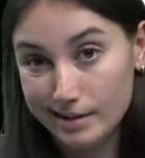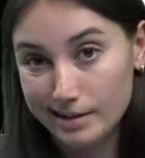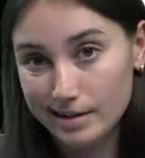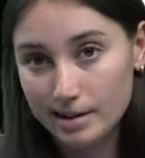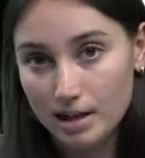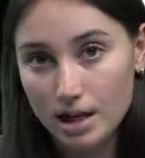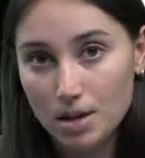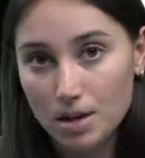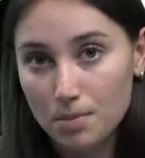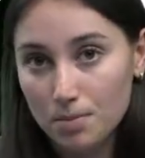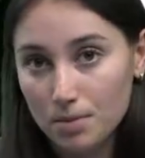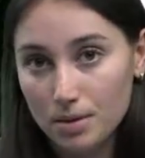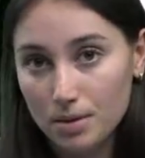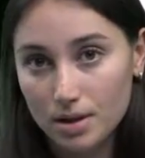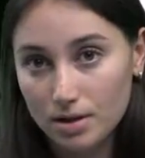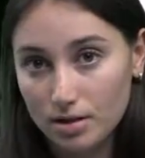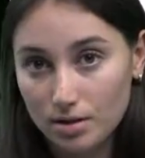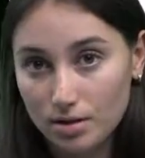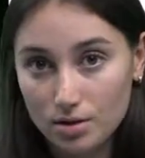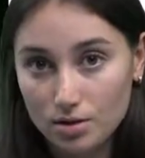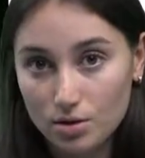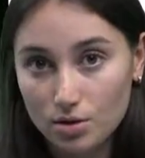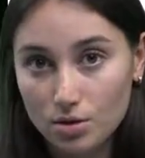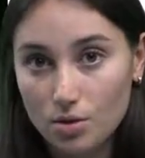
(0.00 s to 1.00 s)
the same.
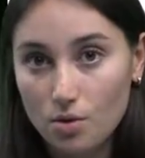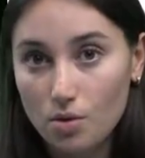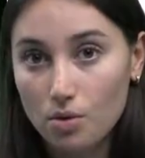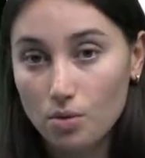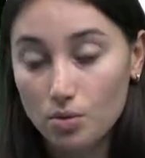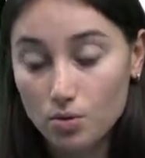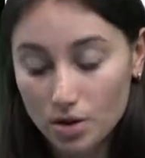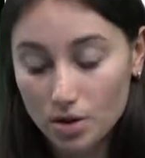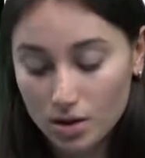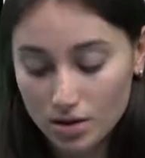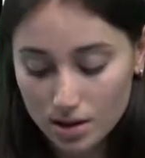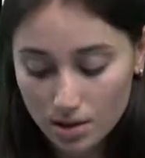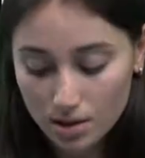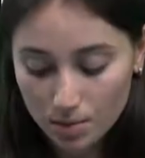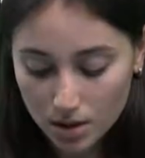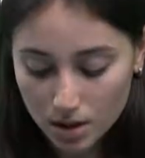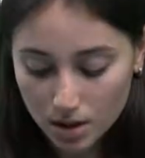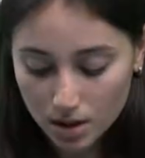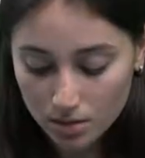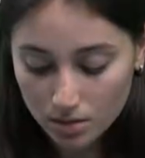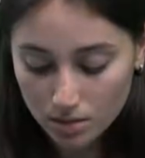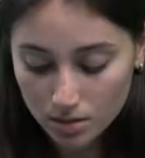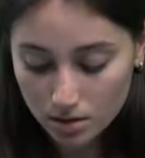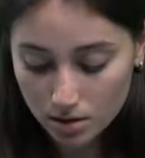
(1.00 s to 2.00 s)
So those are
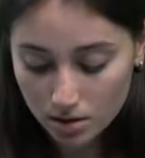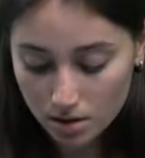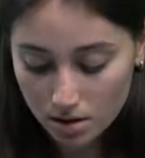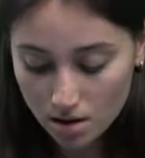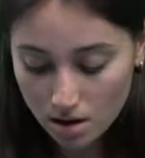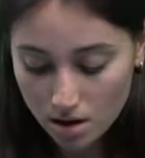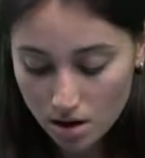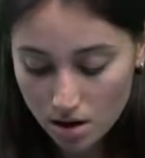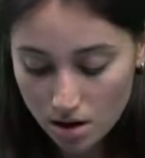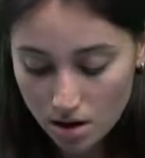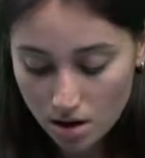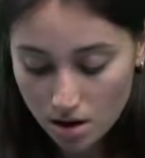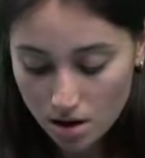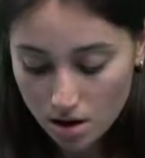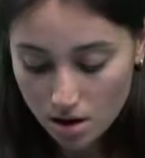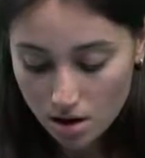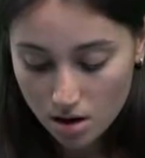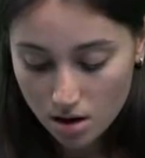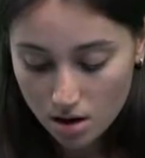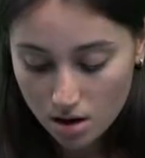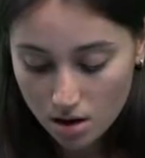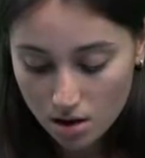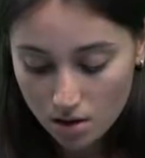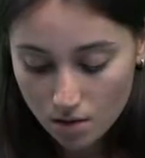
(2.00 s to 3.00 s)
synonyms.
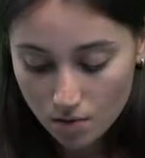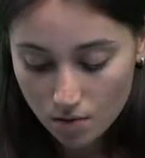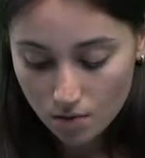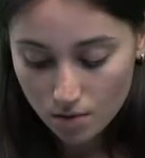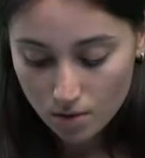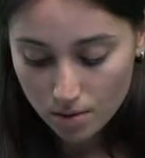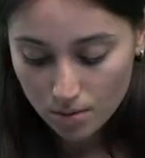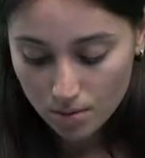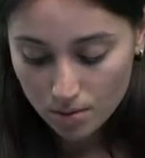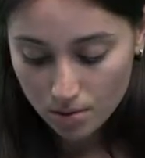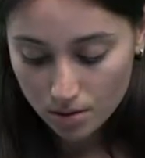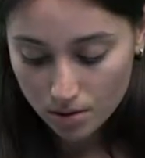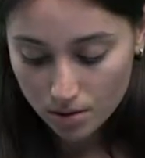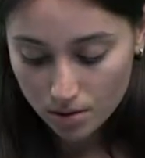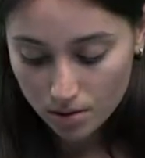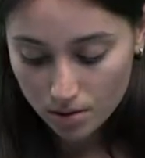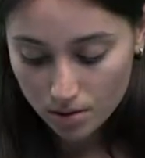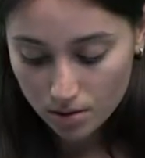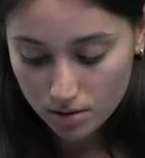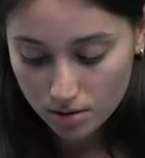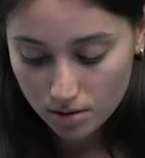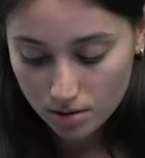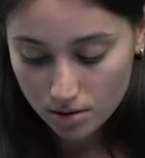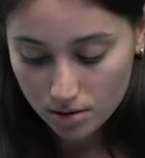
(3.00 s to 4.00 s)

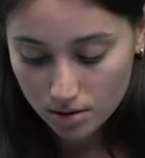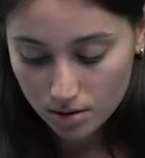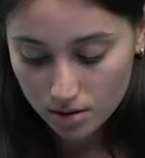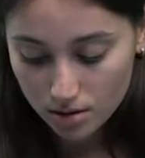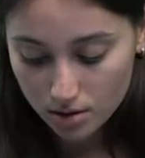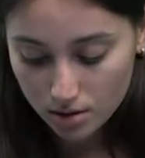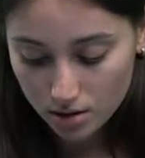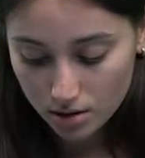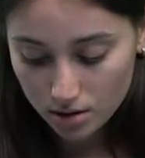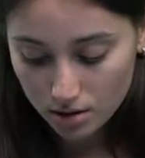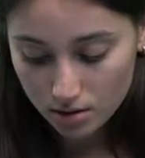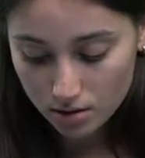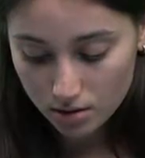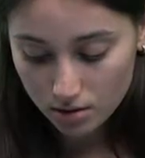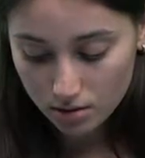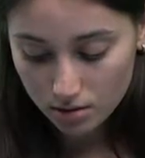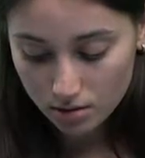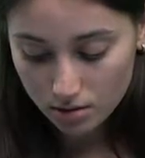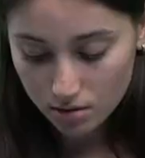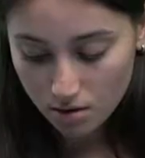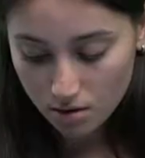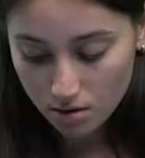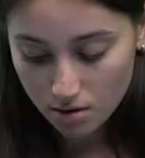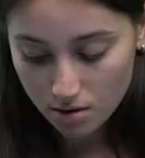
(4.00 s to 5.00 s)

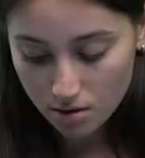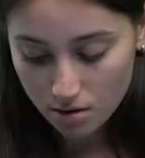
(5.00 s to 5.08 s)
Repetition.